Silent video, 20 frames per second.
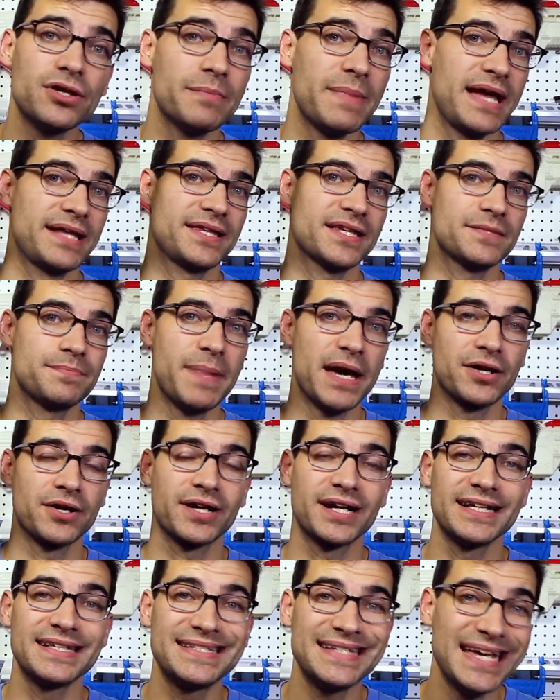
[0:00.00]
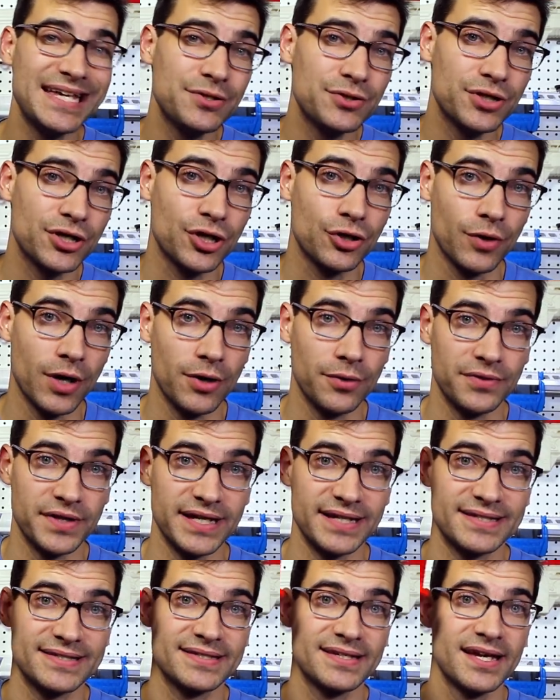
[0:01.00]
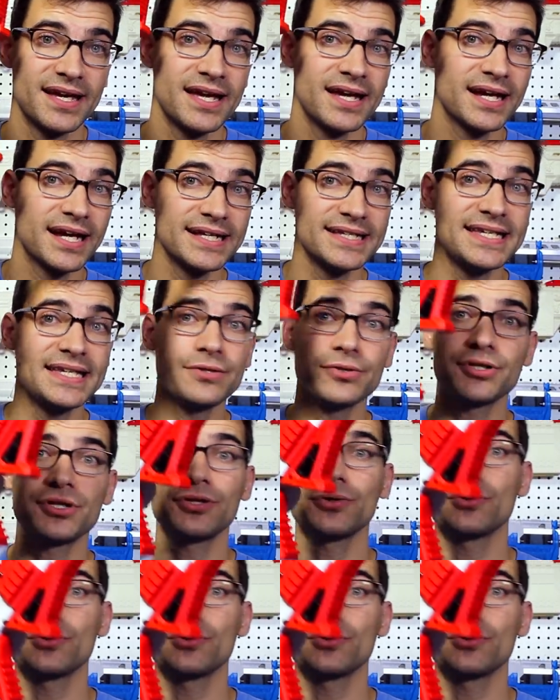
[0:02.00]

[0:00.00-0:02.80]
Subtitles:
to make this better. Continue to grow this. Continue to